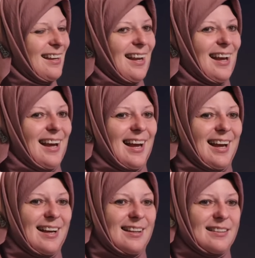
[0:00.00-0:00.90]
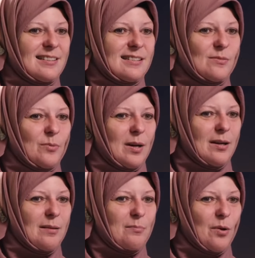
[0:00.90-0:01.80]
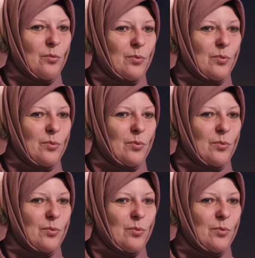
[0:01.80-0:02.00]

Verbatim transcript: Yeah. And um,